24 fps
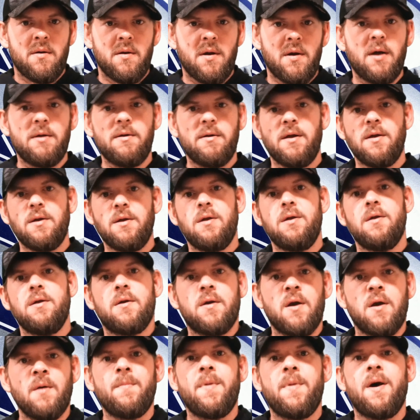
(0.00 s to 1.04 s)
and then
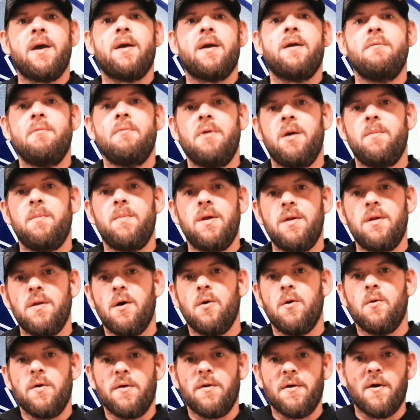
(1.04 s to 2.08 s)
come back and let me
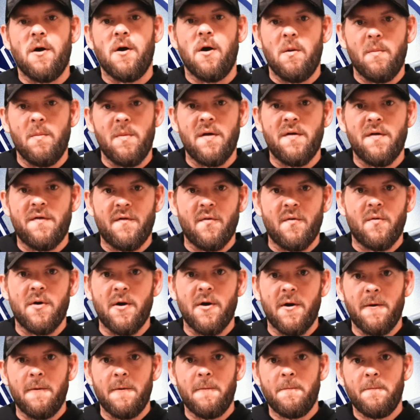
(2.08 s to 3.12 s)
know in the comments,
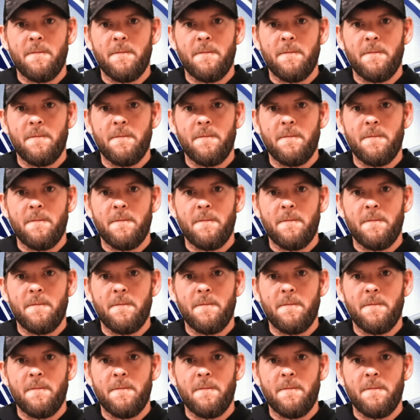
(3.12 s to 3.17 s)
okay?